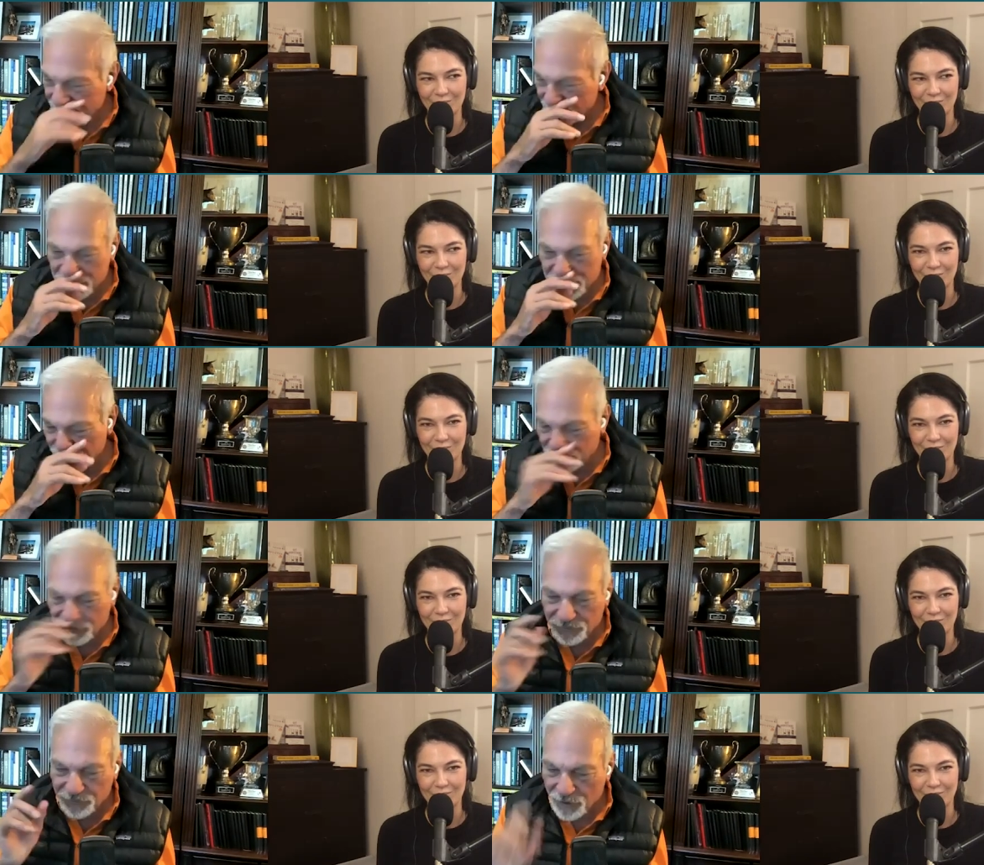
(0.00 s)
Speaker 1: We
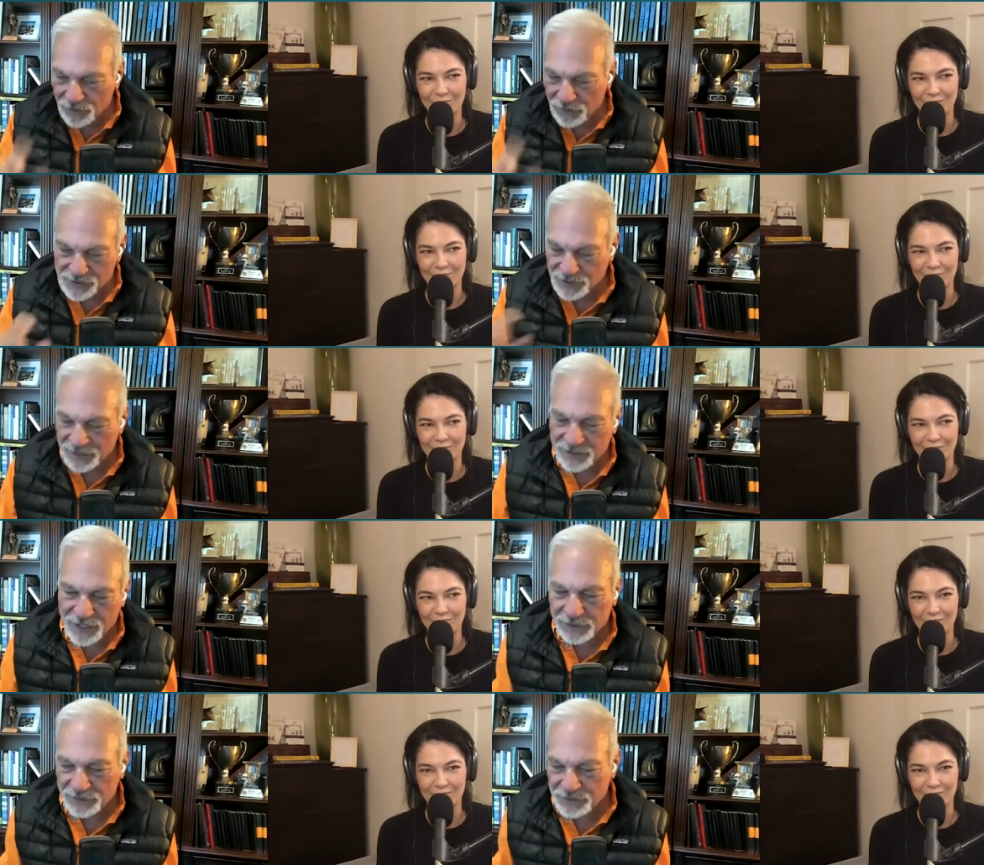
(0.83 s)
should focus on
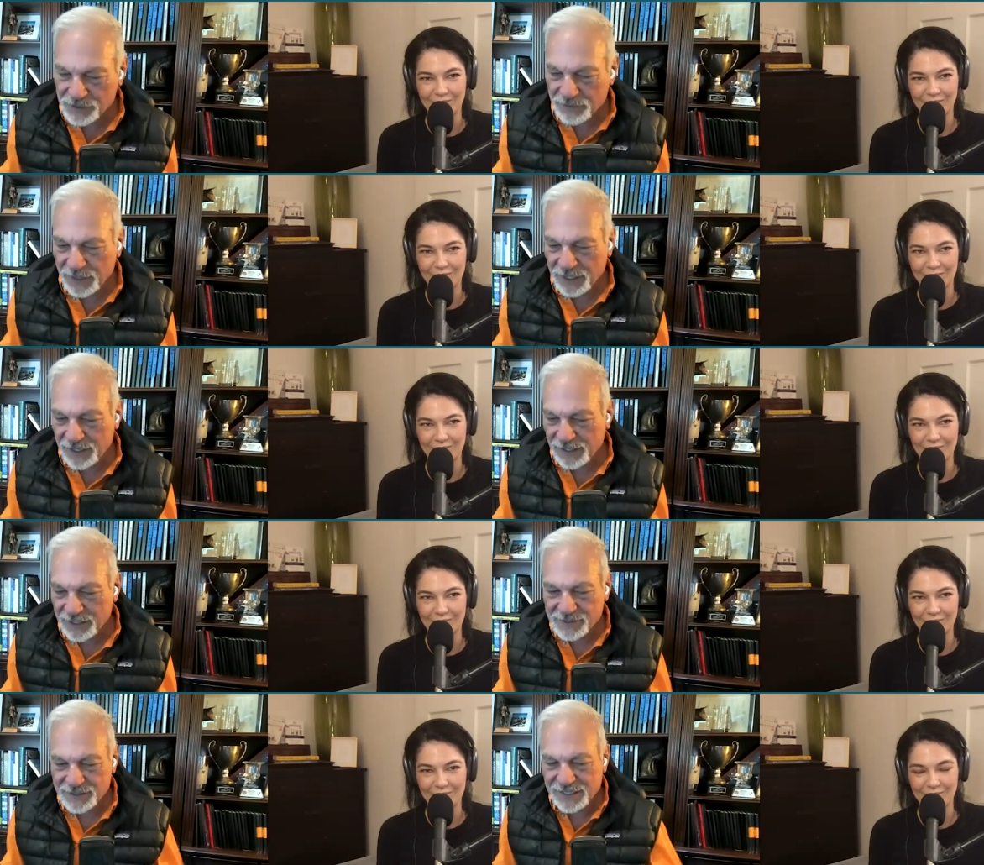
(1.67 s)
not losing money.
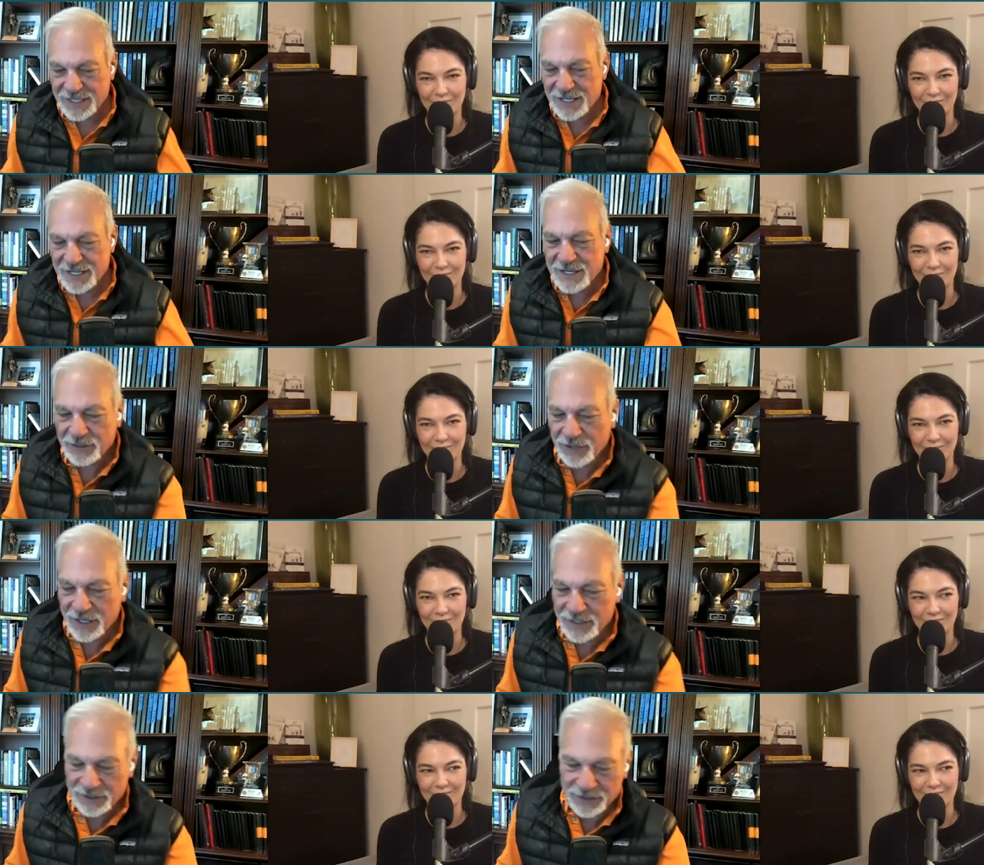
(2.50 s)
That's the key
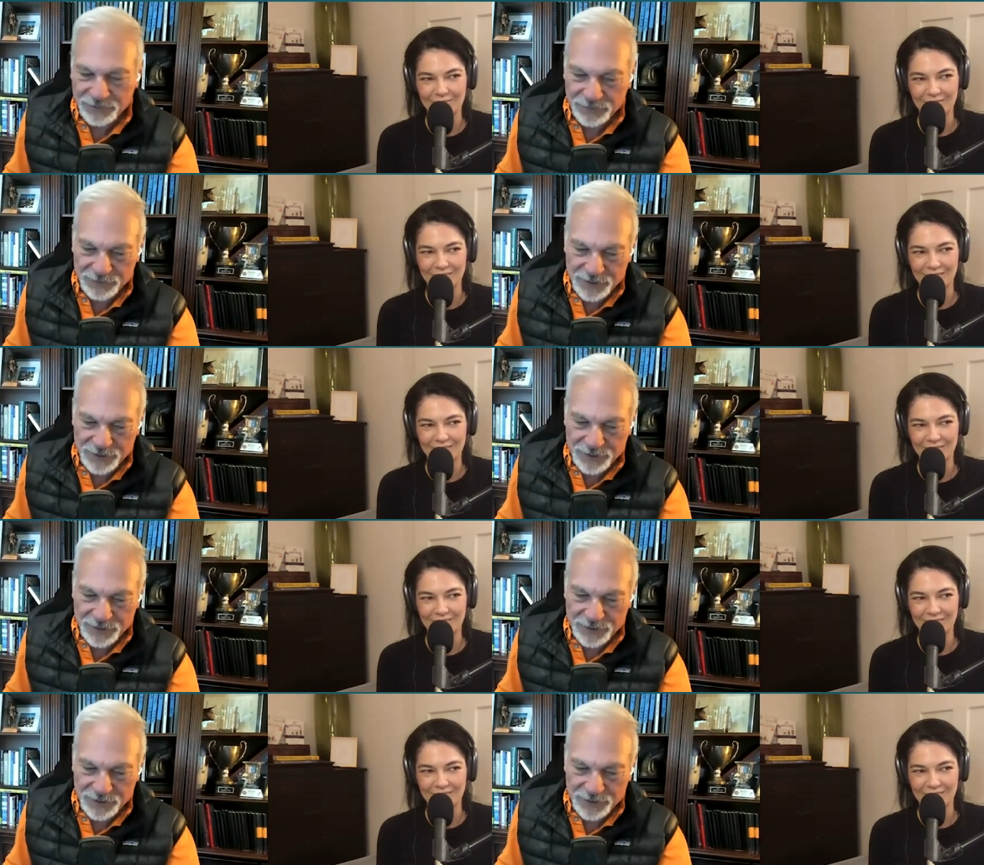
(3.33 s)
criteria for